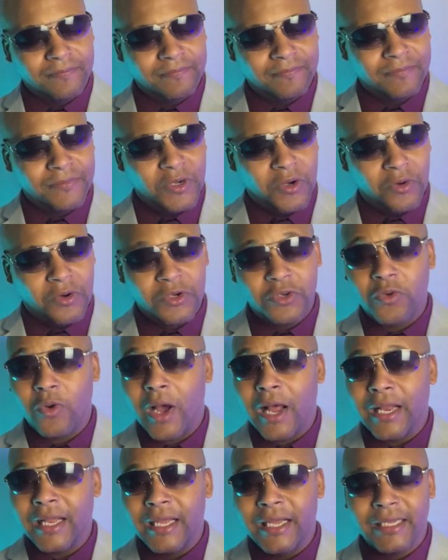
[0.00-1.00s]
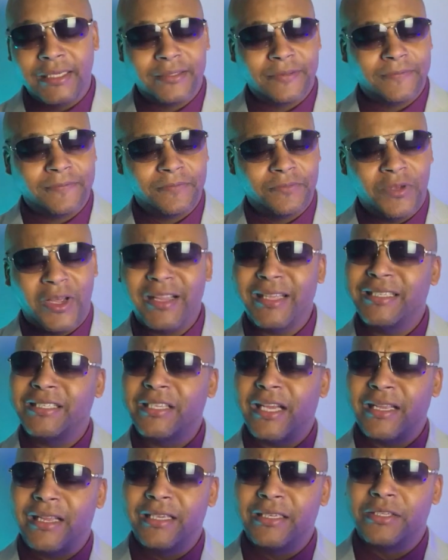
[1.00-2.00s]
Eau de Toilette. I think
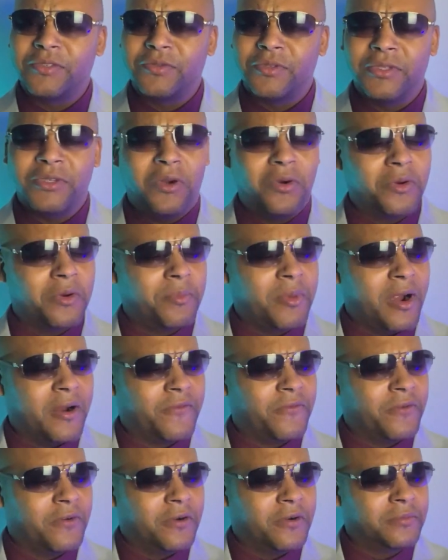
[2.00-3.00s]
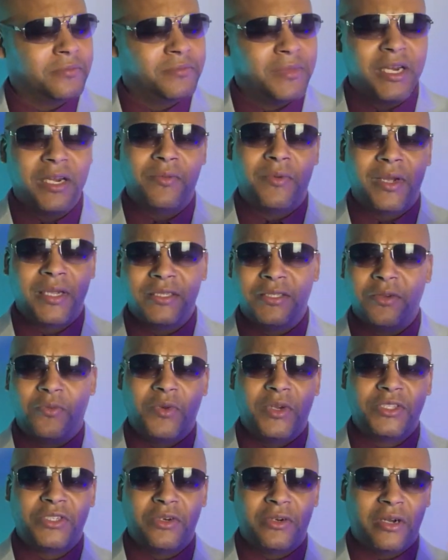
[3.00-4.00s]
this one's Eau de Parfum. But anyways, the
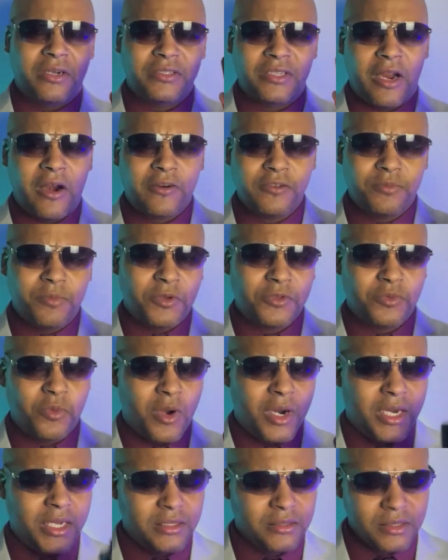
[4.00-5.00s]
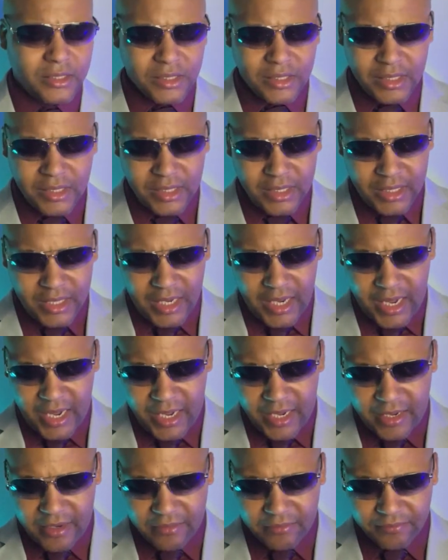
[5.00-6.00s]
original Zaro's Most
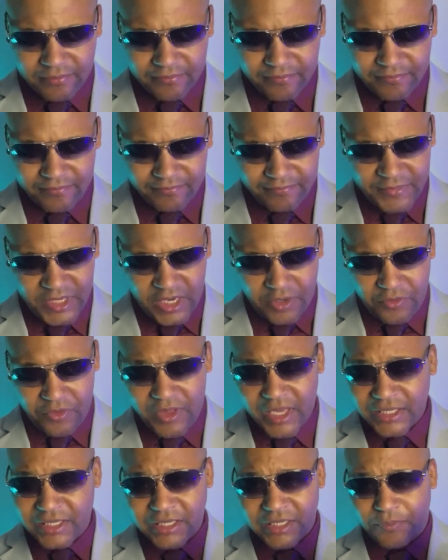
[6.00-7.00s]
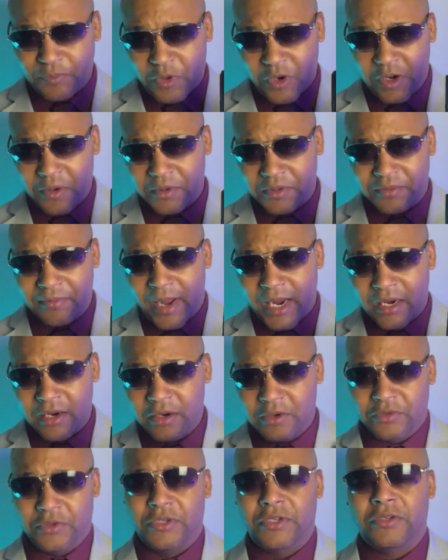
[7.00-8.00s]
Wanted. This is pretty much my
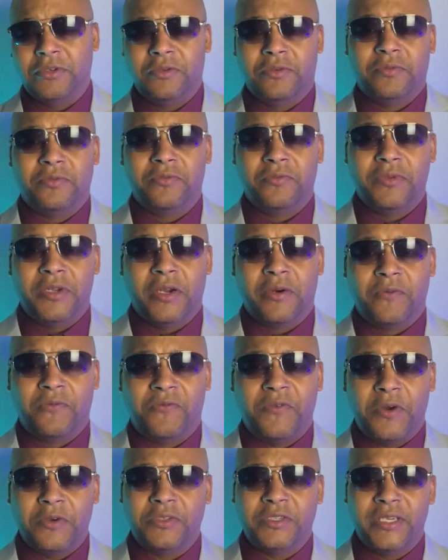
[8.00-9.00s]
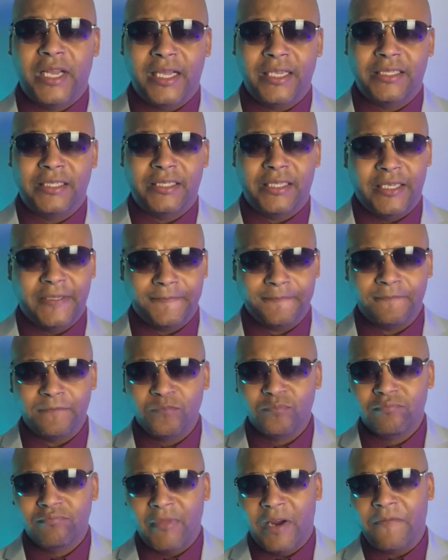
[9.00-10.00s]
go-to, first date scent.
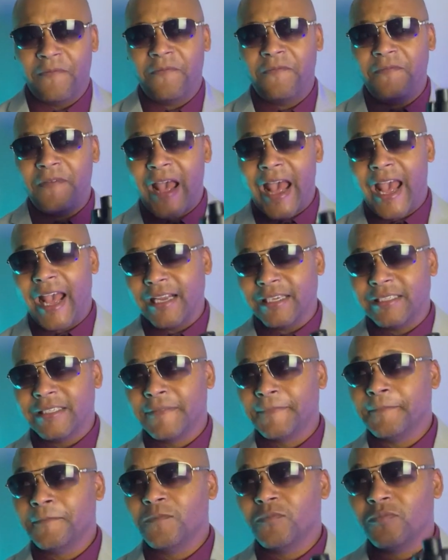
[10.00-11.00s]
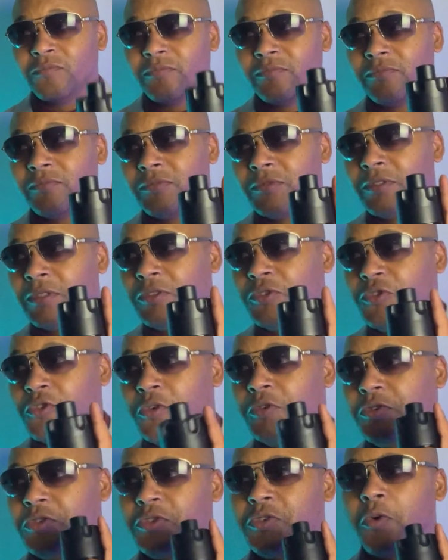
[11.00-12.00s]
Matter of fact,
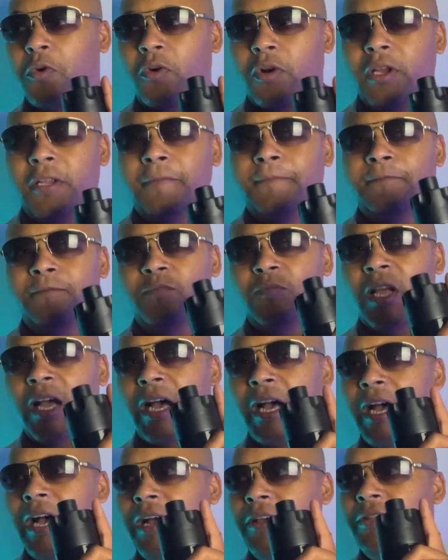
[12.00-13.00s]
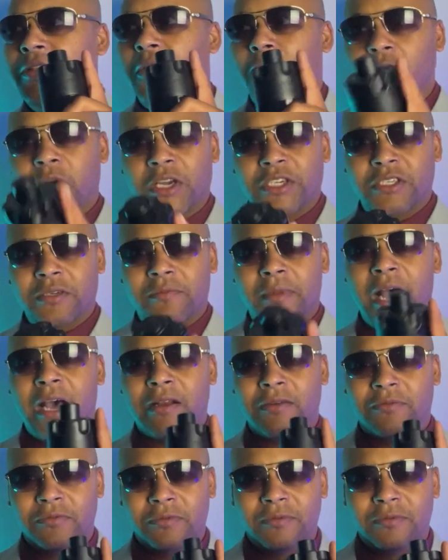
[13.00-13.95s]
true story, the Russian model.